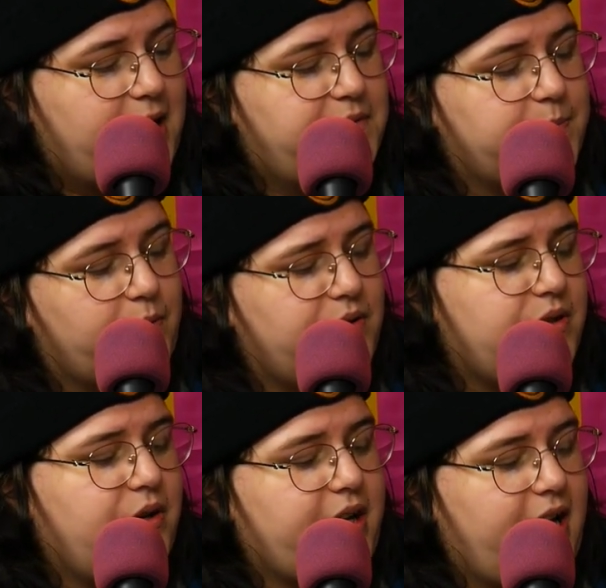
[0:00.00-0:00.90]
I was more
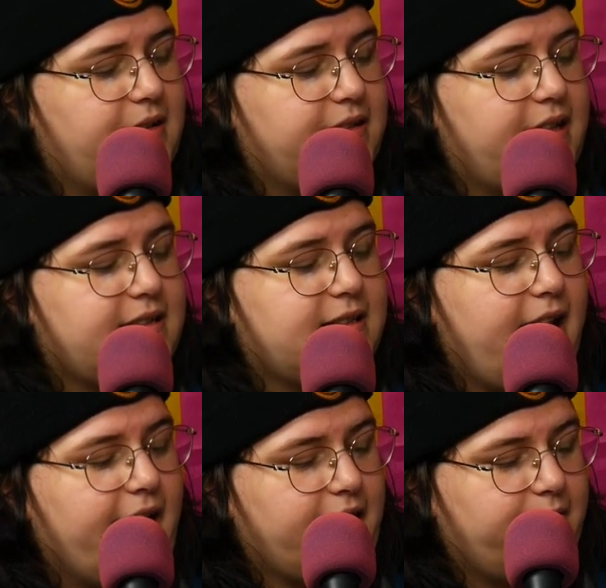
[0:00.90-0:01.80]
than okay to let it
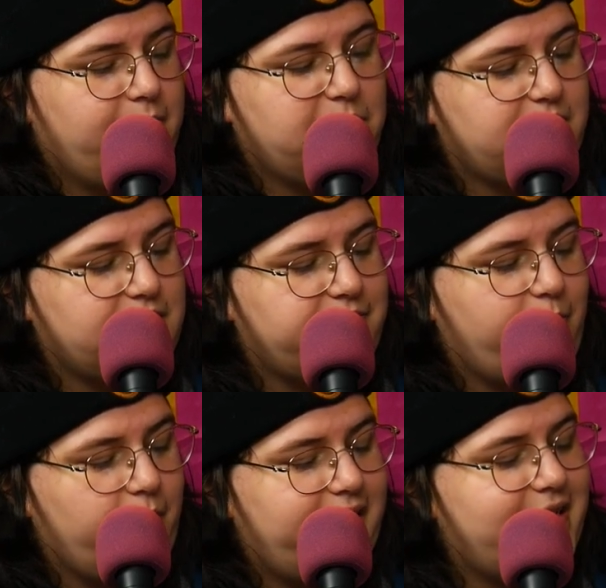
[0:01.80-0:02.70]
slide if it was just
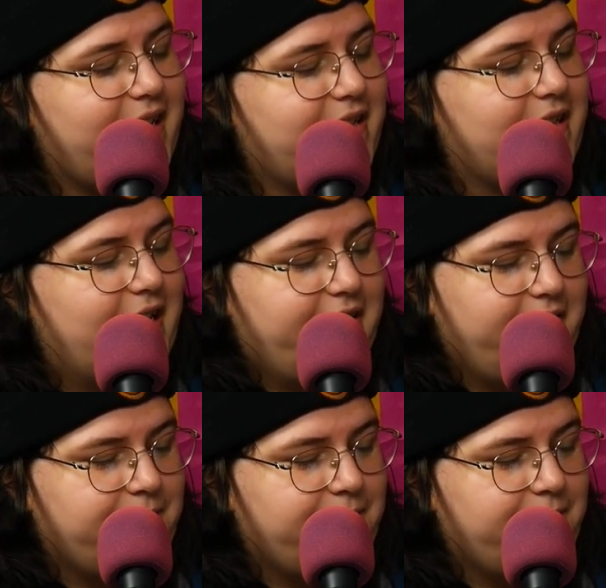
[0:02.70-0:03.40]
40 60.